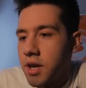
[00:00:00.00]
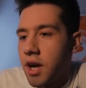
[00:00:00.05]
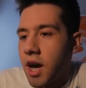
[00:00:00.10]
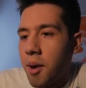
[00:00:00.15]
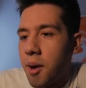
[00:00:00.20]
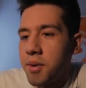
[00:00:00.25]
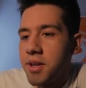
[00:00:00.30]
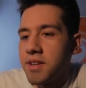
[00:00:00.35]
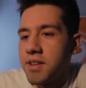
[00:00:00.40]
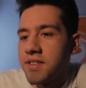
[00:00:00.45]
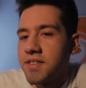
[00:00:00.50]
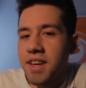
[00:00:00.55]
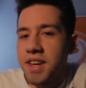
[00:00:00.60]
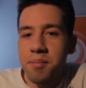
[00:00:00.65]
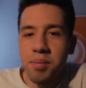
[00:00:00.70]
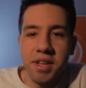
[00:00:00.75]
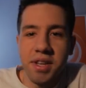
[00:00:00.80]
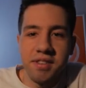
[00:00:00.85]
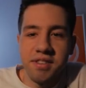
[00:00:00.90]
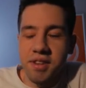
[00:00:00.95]
I mean, this
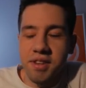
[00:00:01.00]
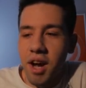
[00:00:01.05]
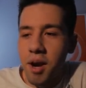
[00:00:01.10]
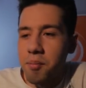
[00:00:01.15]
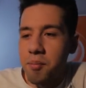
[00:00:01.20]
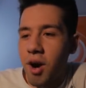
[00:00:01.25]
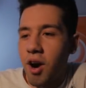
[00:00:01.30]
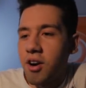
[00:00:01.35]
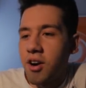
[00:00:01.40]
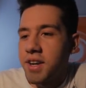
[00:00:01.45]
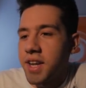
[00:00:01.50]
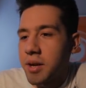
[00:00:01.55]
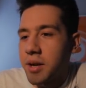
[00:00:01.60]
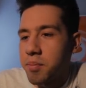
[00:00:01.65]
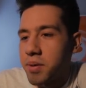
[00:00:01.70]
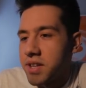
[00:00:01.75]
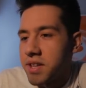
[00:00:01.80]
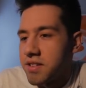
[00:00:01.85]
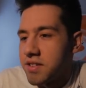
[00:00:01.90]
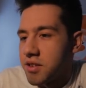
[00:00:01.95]
deck plays... our deck
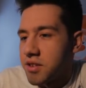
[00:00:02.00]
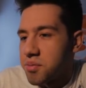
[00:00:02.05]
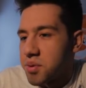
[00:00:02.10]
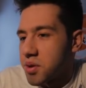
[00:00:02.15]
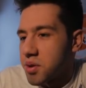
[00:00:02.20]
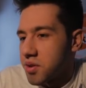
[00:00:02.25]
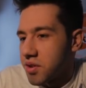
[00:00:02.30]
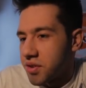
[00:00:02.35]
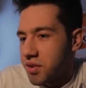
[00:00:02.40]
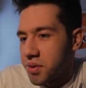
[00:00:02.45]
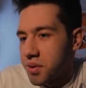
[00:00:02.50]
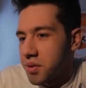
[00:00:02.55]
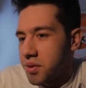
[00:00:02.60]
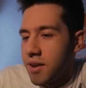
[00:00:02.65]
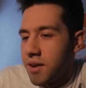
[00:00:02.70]
plays 0 control.